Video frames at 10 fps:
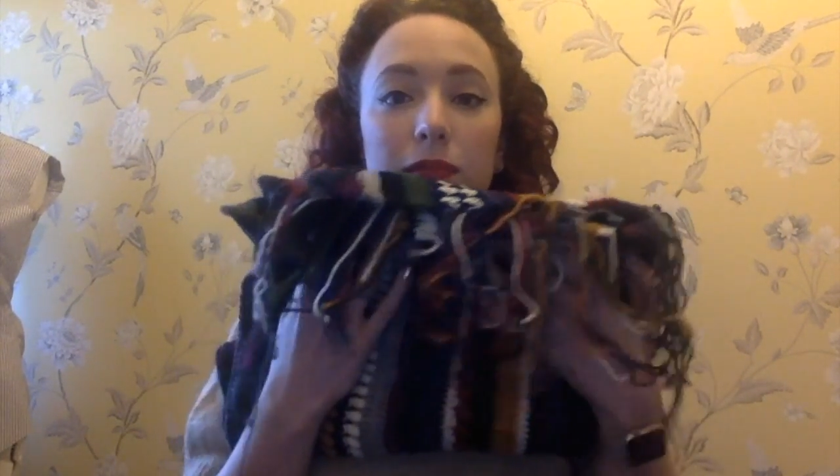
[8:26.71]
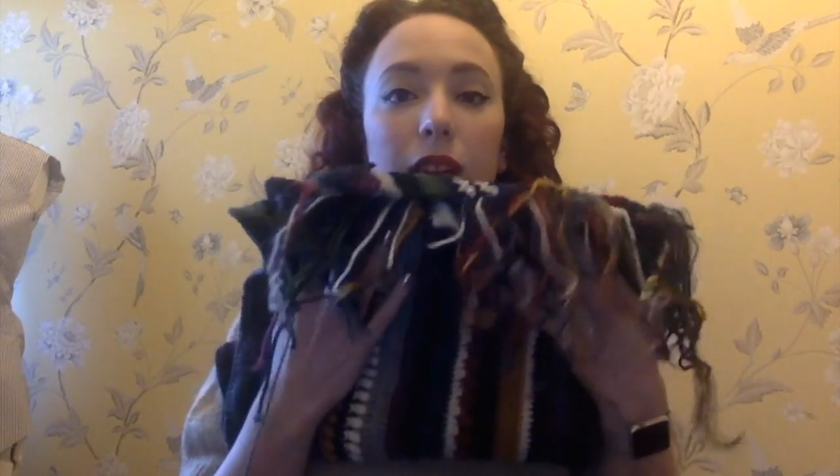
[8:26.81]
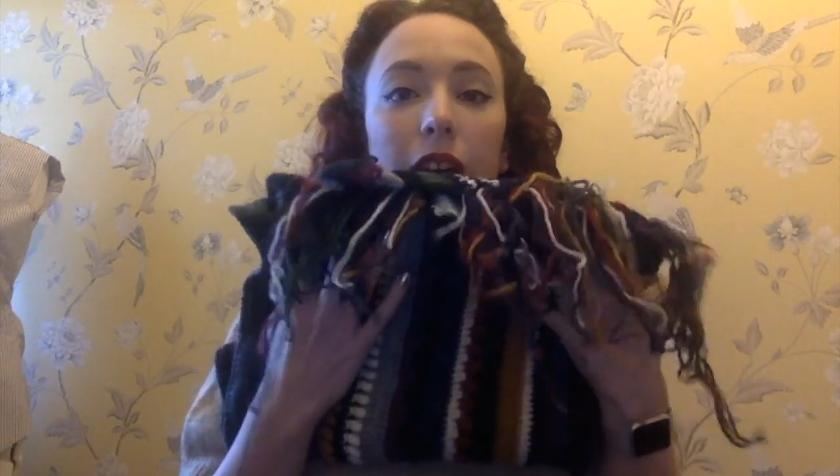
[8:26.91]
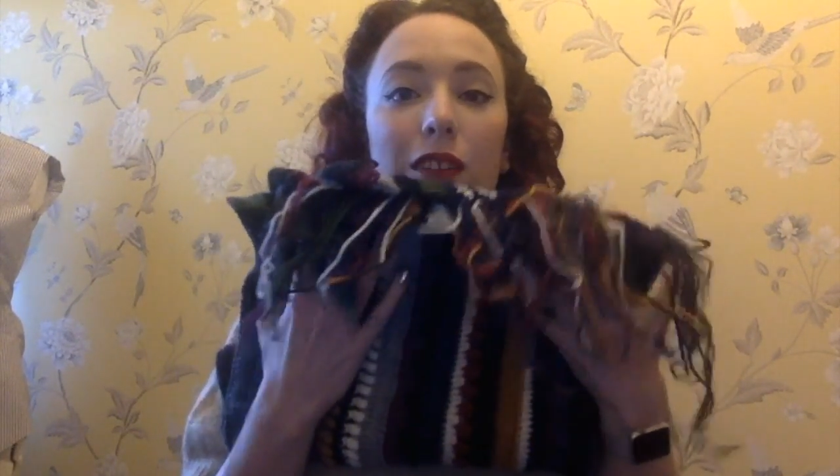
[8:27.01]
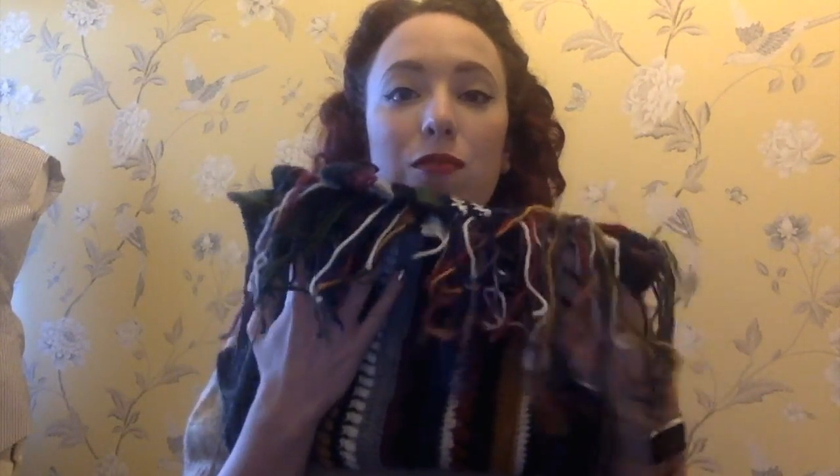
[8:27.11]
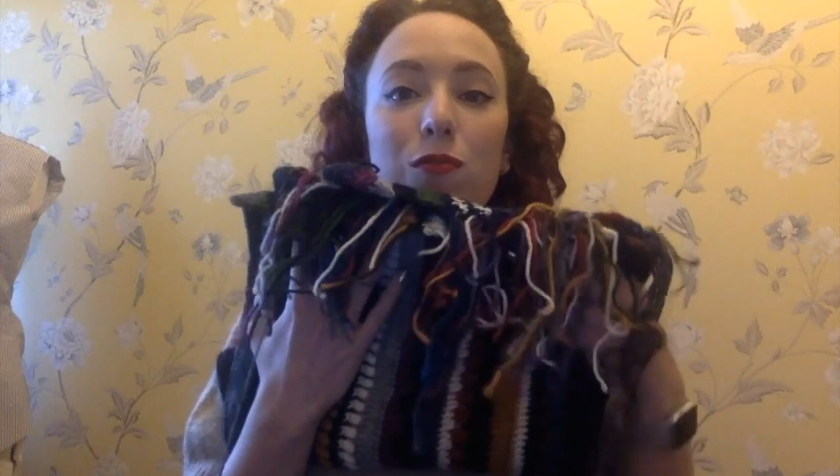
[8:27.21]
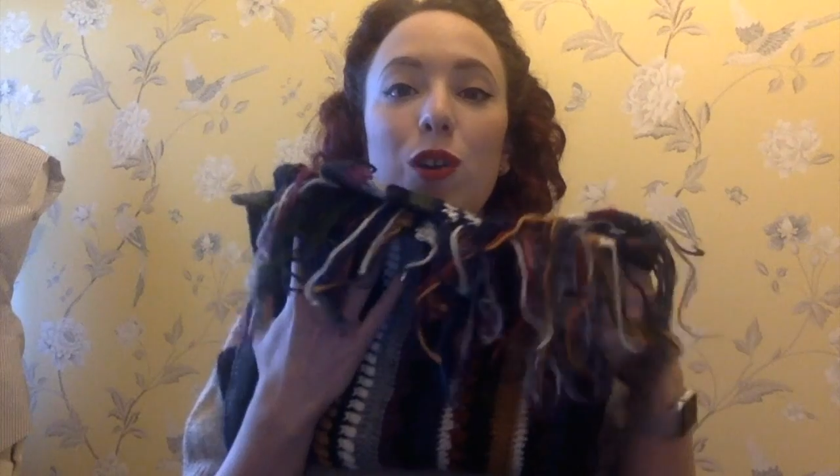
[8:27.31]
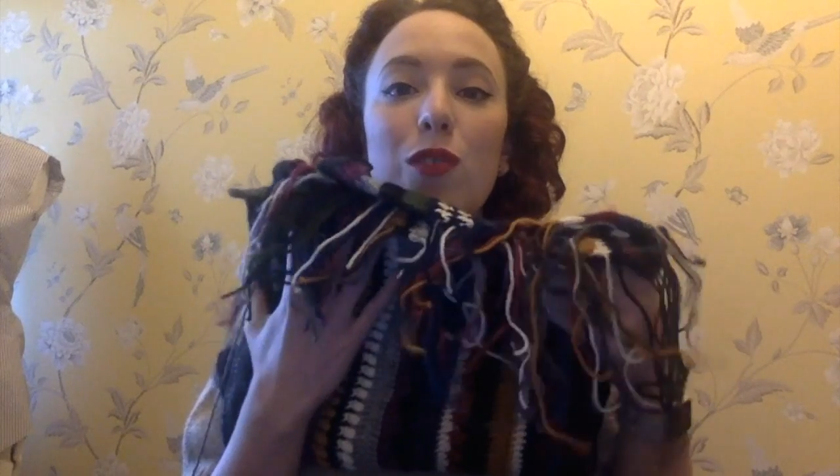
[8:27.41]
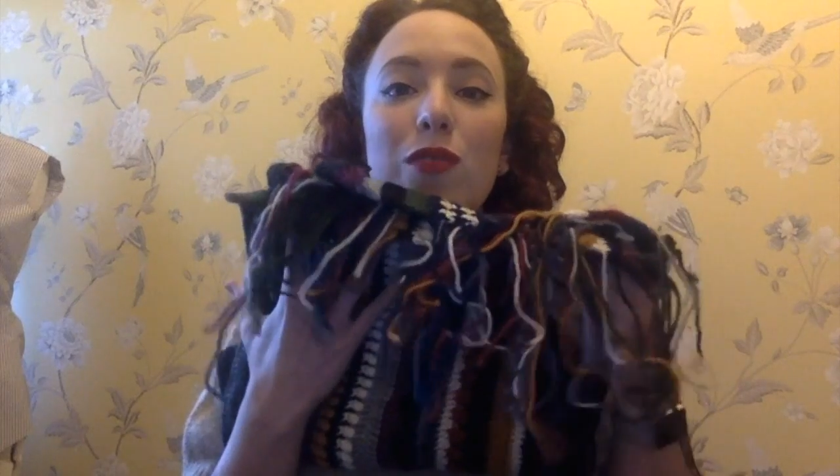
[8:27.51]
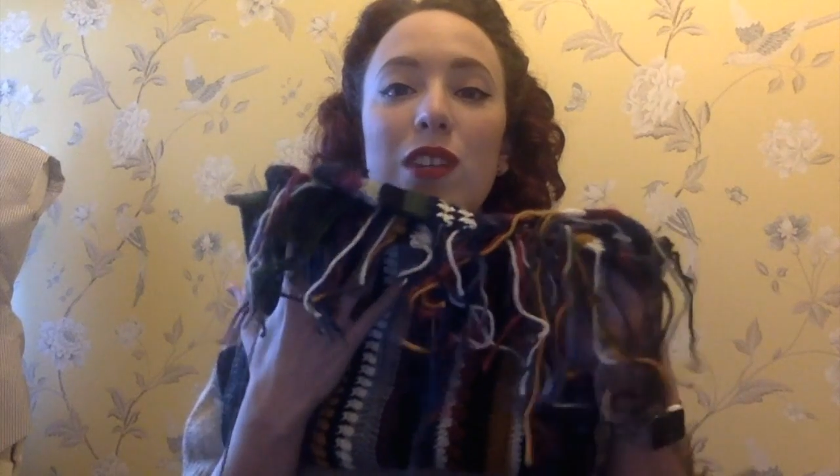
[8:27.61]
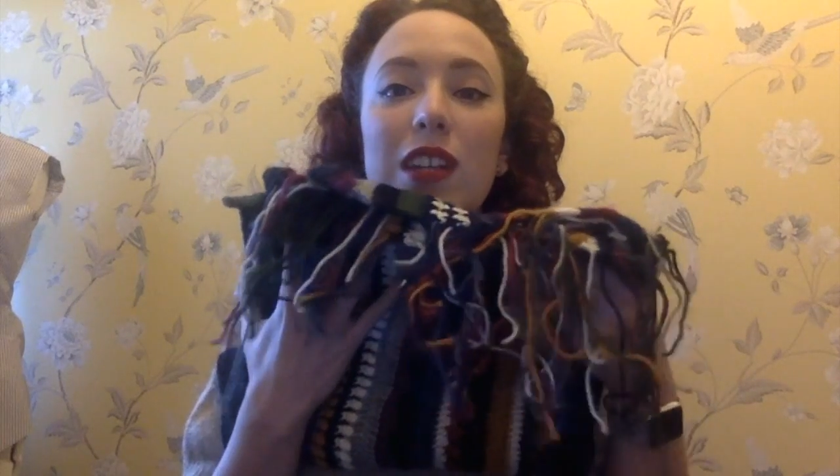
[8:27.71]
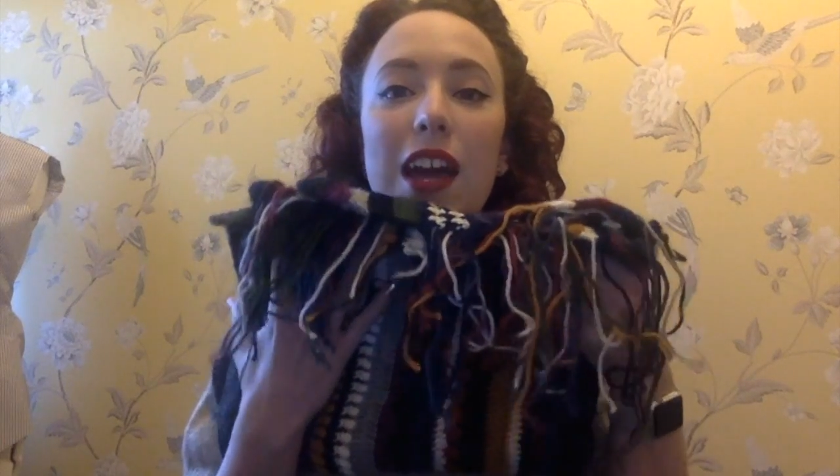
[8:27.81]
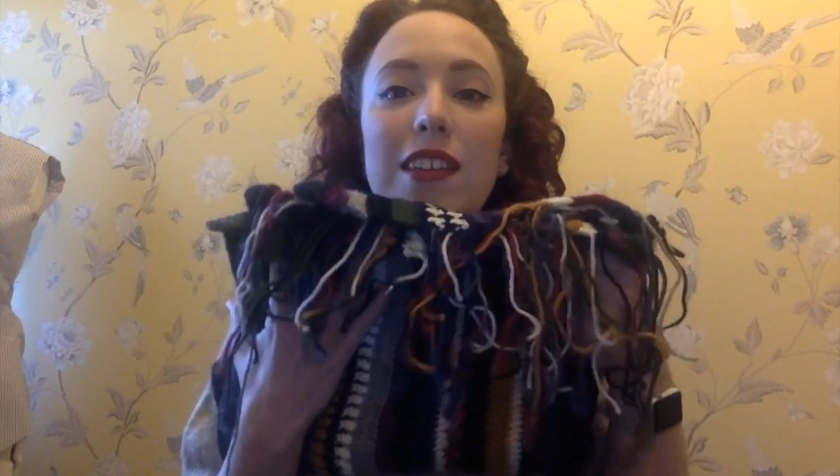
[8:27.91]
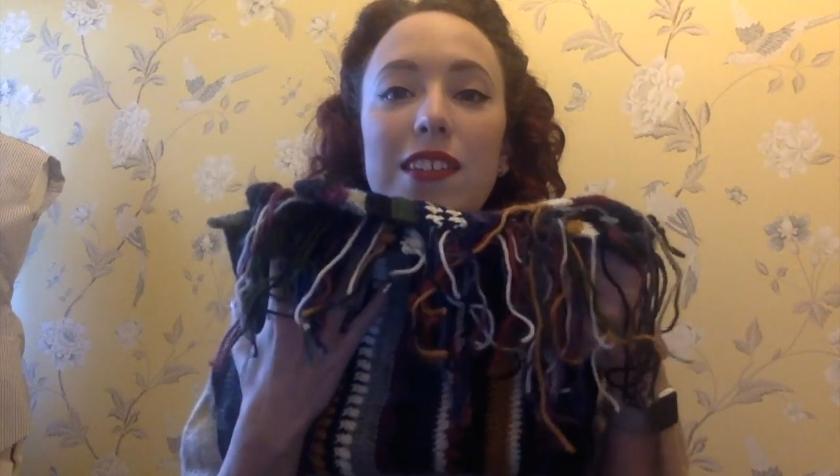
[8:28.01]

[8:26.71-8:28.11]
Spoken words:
I haven't woven in a